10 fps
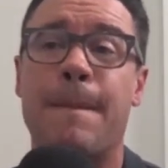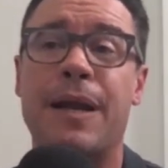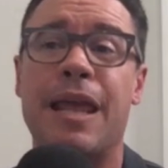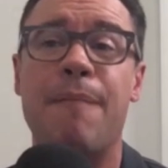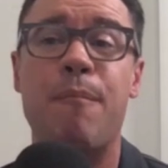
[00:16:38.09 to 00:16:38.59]

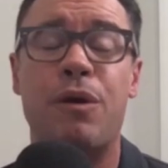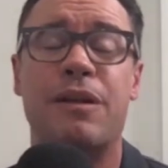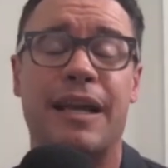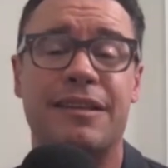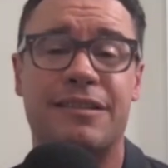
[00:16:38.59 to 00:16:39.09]
But he more or
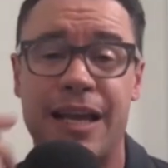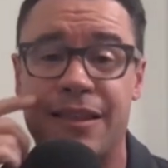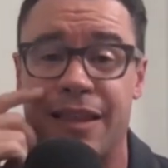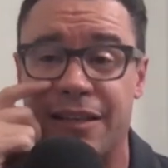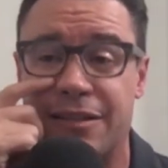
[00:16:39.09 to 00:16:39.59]
less
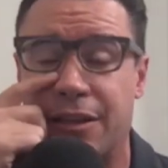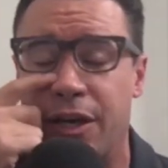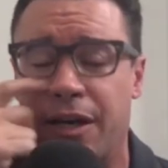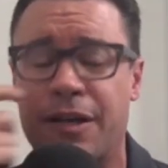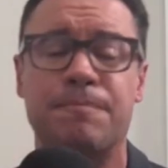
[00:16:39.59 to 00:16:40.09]
said this
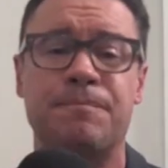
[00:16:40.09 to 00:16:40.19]
look,